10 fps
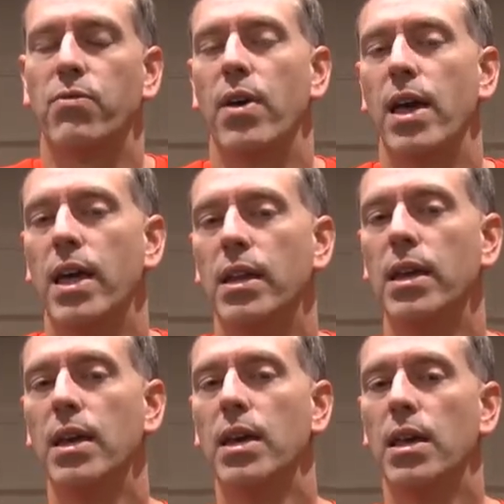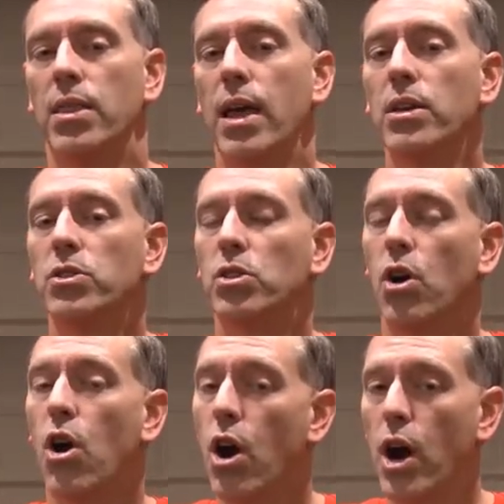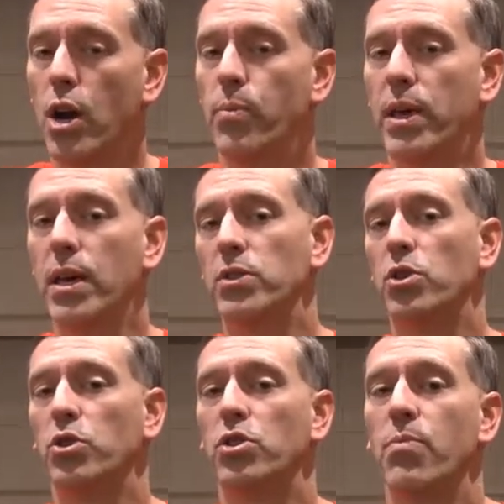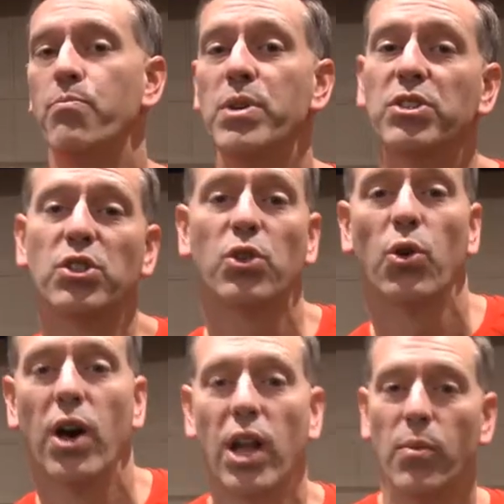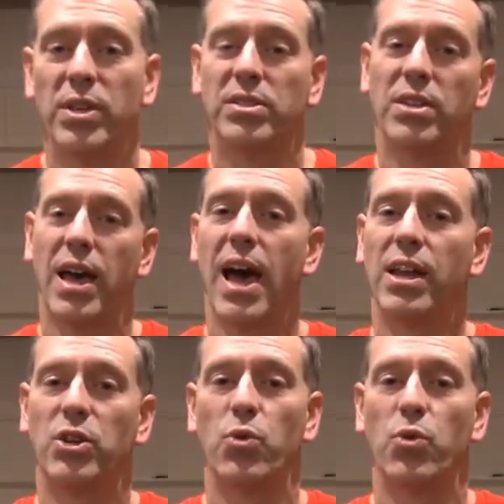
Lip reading: And that is hard because there's some mystical elements to that.